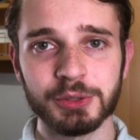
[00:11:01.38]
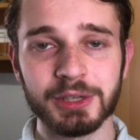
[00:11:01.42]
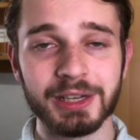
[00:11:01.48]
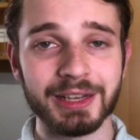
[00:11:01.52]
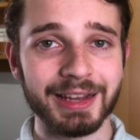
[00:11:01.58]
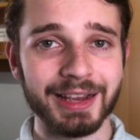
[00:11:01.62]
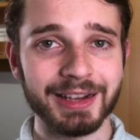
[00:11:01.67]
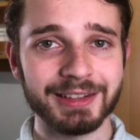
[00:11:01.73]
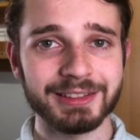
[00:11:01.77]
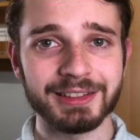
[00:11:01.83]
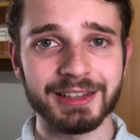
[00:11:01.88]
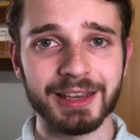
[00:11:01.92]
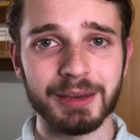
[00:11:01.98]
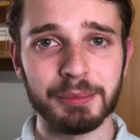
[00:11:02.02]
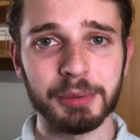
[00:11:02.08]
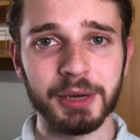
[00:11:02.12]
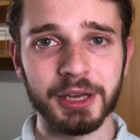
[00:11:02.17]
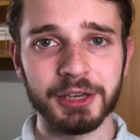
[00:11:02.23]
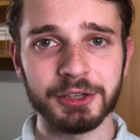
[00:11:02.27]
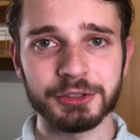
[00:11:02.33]
galactic
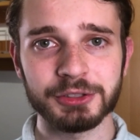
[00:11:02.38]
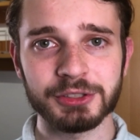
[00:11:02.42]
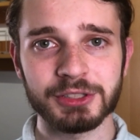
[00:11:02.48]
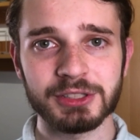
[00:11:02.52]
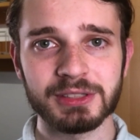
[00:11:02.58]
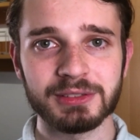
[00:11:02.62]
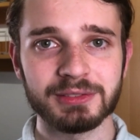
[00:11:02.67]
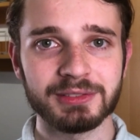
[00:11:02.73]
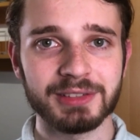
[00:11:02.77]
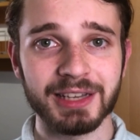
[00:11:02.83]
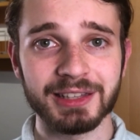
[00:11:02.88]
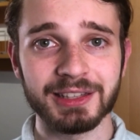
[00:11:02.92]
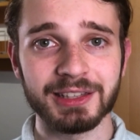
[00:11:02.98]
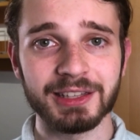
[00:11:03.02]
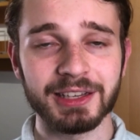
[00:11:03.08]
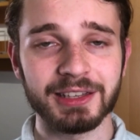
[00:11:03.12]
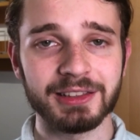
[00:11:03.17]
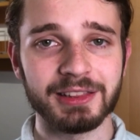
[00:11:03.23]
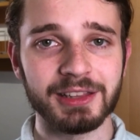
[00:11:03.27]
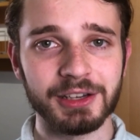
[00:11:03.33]
empires, kinda
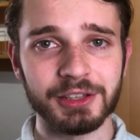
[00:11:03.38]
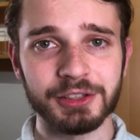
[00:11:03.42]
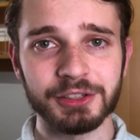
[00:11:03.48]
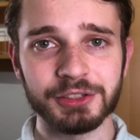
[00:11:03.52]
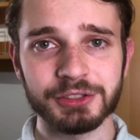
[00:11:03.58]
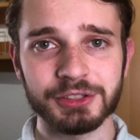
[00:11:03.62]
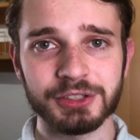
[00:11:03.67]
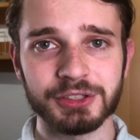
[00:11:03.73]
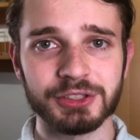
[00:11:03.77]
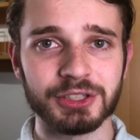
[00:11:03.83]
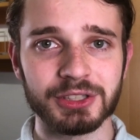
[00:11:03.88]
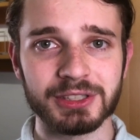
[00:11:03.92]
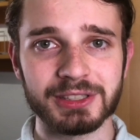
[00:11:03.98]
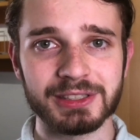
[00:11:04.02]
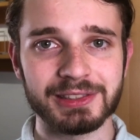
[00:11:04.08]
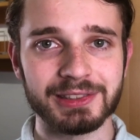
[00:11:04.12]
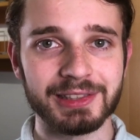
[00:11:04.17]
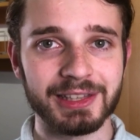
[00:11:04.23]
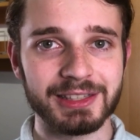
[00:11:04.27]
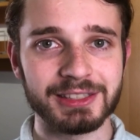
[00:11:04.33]
like the others,
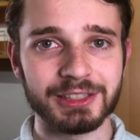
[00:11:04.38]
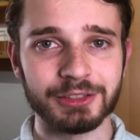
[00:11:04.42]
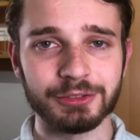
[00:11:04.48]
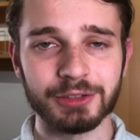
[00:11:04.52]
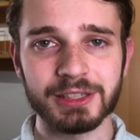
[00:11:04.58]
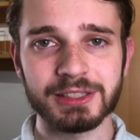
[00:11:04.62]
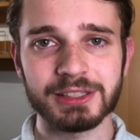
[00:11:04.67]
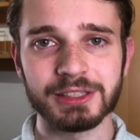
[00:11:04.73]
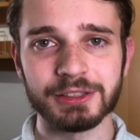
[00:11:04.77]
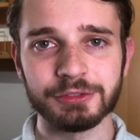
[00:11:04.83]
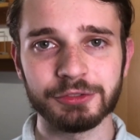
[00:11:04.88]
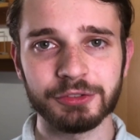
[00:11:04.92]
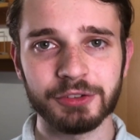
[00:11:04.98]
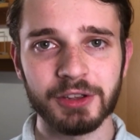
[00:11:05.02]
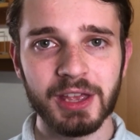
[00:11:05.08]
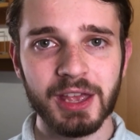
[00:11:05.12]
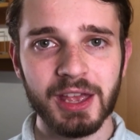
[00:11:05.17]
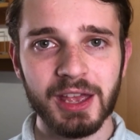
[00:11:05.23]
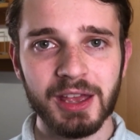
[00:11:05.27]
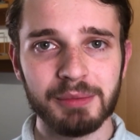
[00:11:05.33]
just less aggressive.
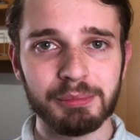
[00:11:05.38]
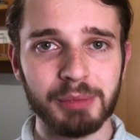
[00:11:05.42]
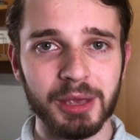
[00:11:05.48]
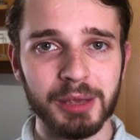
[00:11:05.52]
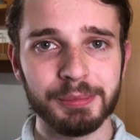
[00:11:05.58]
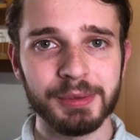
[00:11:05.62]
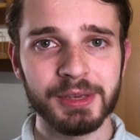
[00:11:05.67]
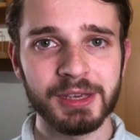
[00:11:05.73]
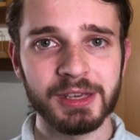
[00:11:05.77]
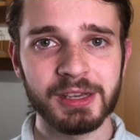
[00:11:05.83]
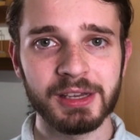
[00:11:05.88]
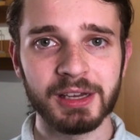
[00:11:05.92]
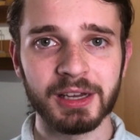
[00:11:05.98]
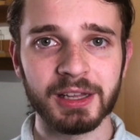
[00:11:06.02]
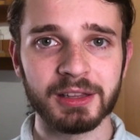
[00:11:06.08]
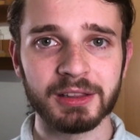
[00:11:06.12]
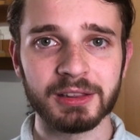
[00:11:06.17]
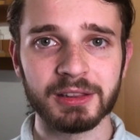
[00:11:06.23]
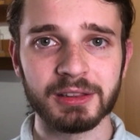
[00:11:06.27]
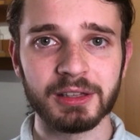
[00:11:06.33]
Maybe a
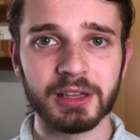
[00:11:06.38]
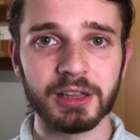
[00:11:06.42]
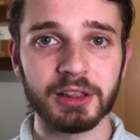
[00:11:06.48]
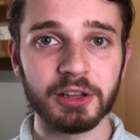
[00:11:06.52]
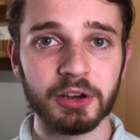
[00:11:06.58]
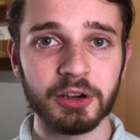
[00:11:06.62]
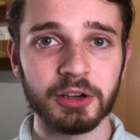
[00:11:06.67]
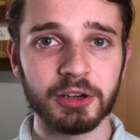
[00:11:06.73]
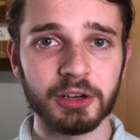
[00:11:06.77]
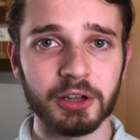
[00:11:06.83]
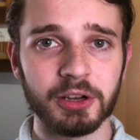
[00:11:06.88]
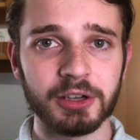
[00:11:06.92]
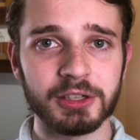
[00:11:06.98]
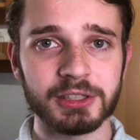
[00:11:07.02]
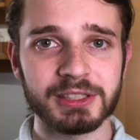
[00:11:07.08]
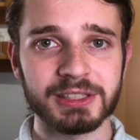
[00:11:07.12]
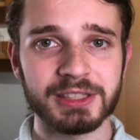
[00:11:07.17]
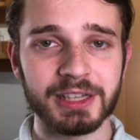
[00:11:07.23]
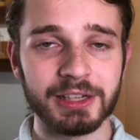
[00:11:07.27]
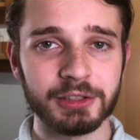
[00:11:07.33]

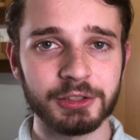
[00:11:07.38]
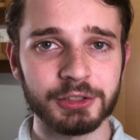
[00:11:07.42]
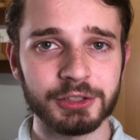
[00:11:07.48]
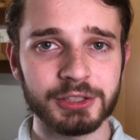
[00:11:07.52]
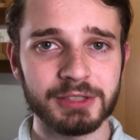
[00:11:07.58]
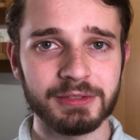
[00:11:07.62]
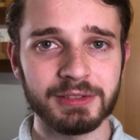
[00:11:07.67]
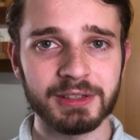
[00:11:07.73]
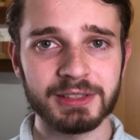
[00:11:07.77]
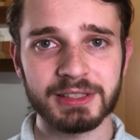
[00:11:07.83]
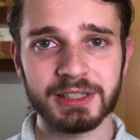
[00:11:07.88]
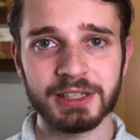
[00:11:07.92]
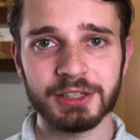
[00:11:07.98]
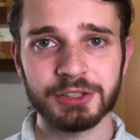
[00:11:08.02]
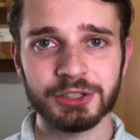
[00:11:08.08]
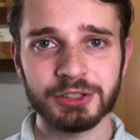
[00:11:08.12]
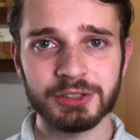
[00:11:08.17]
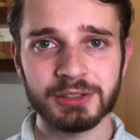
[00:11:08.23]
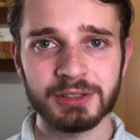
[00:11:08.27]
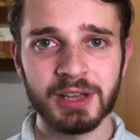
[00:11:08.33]
long-lost elder
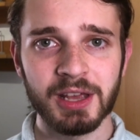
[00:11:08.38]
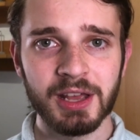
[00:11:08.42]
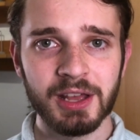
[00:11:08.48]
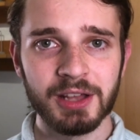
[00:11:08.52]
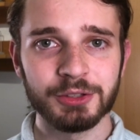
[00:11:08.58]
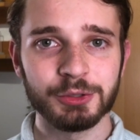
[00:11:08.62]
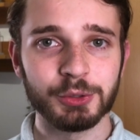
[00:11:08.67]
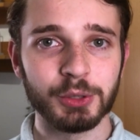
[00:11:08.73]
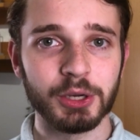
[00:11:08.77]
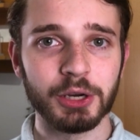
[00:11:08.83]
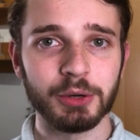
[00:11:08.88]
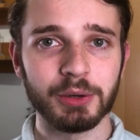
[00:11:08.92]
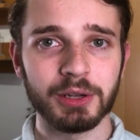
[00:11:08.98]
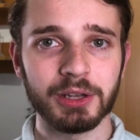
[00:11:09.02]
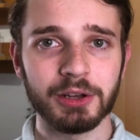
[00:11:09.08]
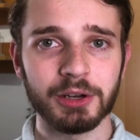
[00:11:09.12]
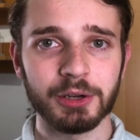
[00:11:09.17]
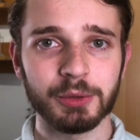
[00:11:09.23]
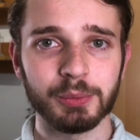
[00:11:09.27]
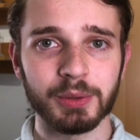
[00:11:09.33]
civilization to go
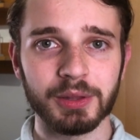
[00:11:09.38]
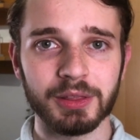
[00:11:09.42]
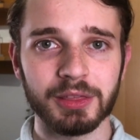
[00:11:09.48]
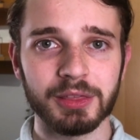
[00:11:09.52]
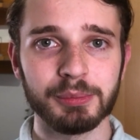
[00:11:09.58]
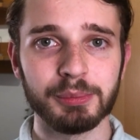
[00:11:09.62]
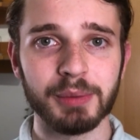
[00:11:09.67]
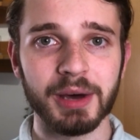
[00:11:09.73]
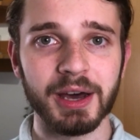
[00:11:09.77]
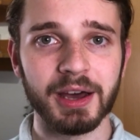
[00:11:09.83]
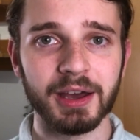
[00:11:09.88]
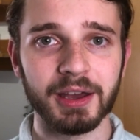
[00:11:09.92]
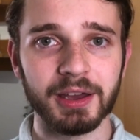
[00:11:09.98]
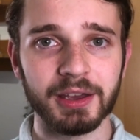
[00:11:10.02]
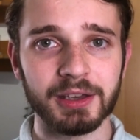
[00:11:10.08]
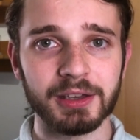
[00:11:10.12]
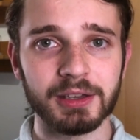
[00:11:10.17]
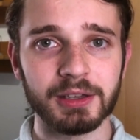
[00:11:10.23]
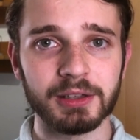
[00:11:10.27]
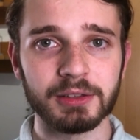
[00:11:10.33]
along with my
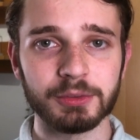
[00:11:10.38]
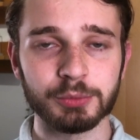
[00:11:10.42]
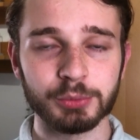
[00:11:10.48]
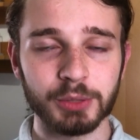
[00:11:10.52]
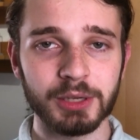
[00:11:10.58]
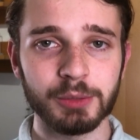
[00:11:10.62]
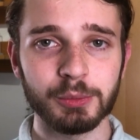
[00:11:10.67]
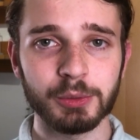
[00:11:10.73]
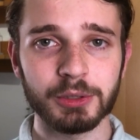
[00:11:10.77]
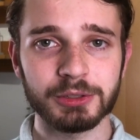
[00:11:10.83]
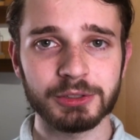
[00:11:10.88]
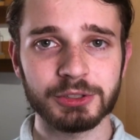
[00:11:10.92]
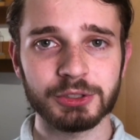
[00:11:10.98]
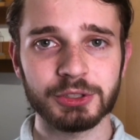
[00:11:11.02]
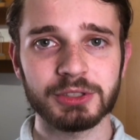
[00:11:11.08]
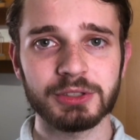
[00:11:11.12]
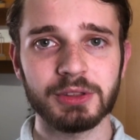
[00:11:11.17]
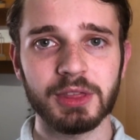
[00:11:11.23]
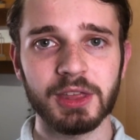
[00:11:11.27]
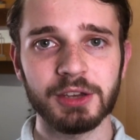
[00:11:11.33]
Ringworld
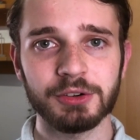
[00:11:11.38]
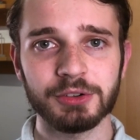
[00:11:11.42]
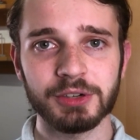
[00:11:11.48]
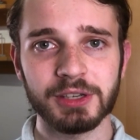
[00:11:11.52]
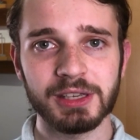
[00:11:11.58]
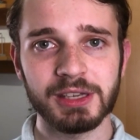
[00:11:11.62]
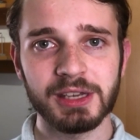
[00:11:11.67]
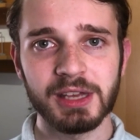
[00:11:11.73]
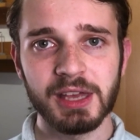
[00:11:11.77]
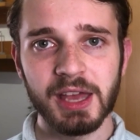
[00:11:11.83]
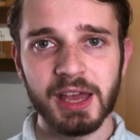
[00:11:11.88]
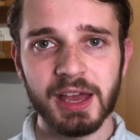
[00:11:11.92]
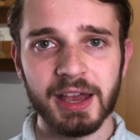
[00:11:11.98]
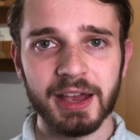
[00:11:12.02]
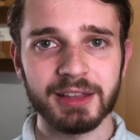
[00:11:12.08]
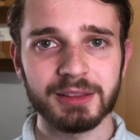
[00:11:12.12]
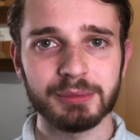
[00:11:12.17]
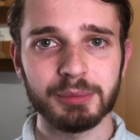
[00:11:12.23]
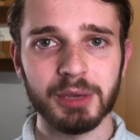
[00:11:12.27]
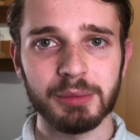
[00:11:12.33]
theory,
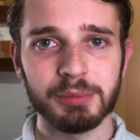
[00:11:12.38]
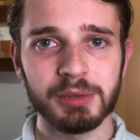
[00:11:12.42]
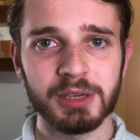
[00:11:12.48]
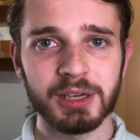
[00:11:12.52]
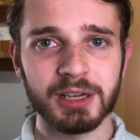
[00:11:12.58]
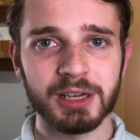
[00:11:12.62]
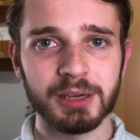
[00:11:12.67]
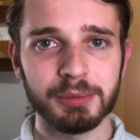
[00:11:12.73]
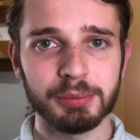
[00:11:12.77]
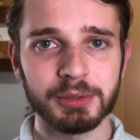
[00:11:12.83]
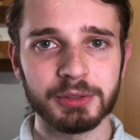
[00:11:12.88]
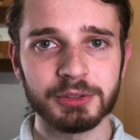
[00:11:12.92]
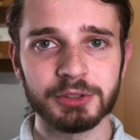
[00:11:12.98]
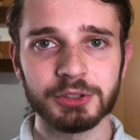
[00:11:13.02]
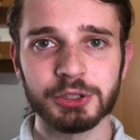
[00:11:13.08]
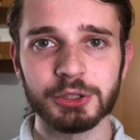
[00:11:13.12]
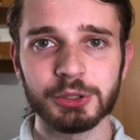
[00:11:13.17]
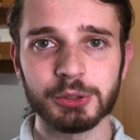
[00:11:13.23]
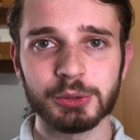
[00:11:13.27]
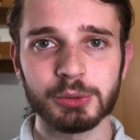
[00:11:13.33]
and maybe a couple
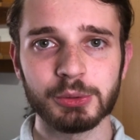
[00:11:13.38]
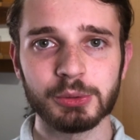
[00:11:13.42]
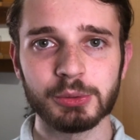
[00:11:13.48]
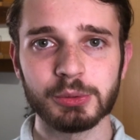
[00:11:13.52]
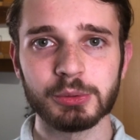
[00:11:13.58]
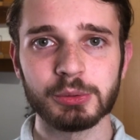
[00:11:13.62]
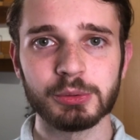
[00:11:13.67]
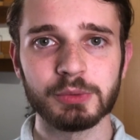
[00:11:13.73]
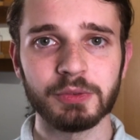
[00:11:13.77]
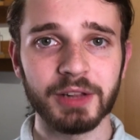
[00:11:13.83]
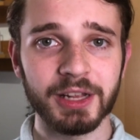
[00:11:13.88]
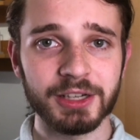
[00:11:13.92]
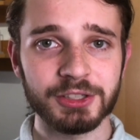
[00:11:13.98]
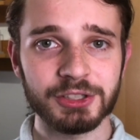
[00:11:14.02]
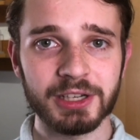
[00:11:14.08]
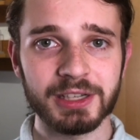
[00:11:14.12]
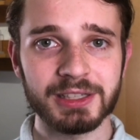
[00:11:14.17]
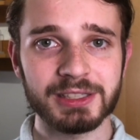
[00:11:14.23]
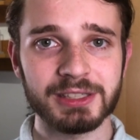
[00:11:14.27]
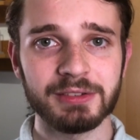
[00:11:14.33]
new
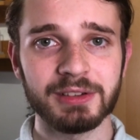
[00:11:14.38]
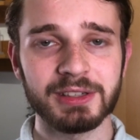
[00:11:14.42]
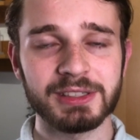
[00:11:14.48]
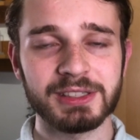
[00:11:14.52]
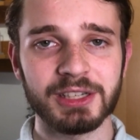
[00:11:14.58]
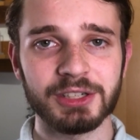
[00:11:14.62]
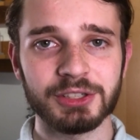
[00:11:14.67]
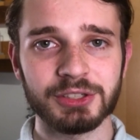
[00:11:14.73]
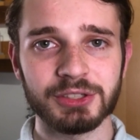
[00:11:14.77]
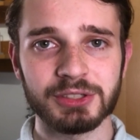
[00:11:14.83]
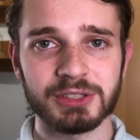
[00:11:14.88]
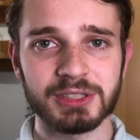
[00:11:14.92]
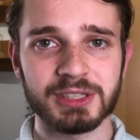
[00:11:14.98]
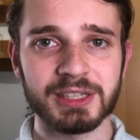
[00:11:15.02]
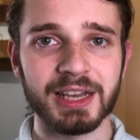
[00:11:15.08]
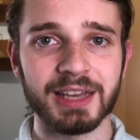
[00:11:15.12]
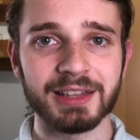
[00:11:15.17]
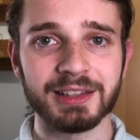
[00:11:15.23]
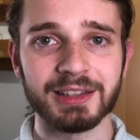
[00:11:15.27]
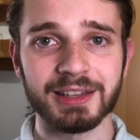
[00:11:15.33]
fledgling civilizations
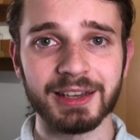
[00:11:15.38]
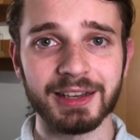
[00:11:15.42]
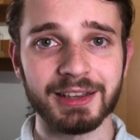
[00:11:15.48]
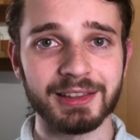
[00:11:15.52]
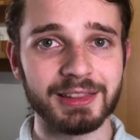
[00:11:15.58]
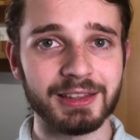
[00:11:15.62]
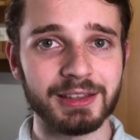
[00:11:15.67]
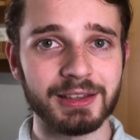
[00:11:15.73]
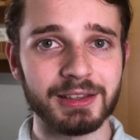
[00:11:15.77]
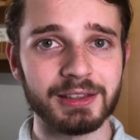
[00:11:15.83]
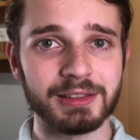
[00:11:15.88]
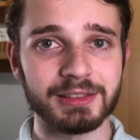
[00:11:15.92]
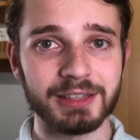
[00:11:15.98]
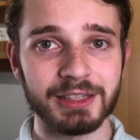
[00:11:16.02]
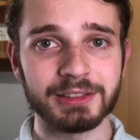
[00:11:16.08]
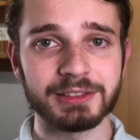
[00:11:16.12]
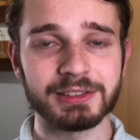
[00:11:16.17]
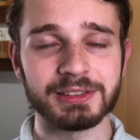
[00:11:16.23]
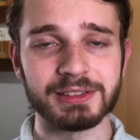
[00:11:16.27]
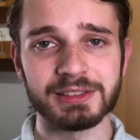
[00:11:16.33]
kinda like the
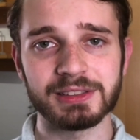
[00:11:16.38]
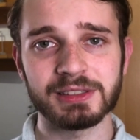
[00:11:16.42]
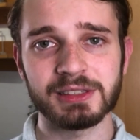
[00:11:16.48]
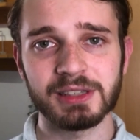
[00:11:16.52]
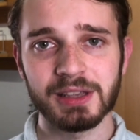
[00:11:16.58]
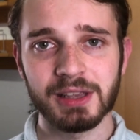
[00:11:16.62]
Deltans.